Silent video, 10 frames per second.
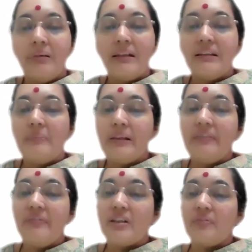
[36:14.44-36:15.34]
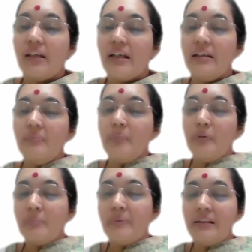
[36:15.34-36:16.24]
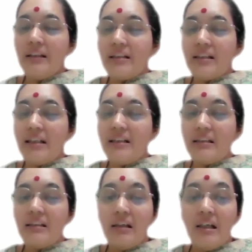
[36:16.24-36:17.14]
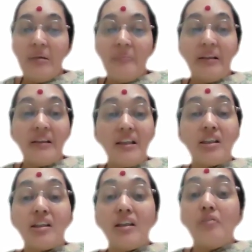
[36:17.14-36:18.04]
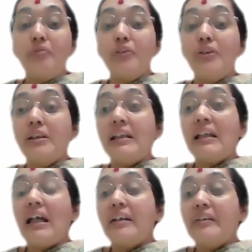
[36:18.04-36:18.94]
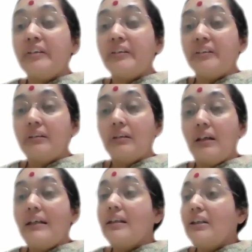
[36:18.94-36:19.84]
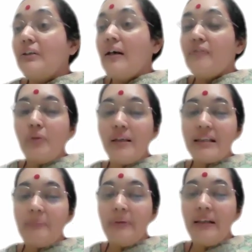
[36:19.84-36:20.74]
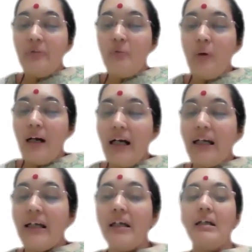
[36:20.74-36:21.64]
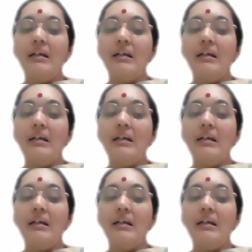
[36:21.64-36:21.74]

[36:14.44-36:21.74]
But the previous friend in Porbandar says, but it's still full daylight here. And then you have to explain why.